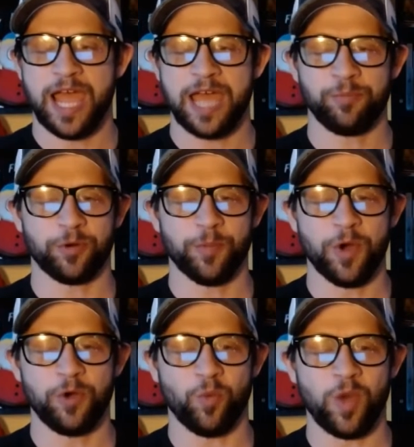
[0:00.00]
and
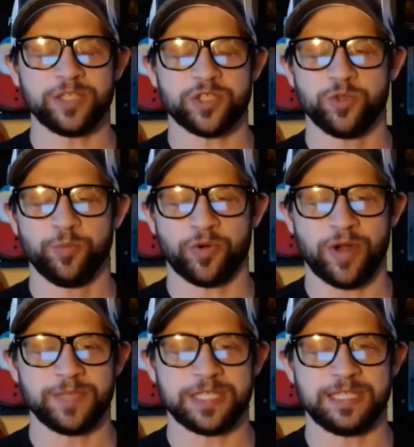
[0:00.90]
promote white
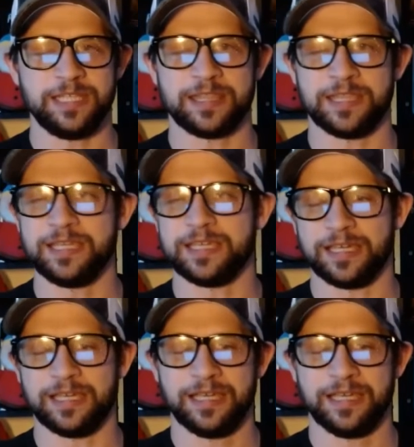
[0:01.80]
supremacy thinking.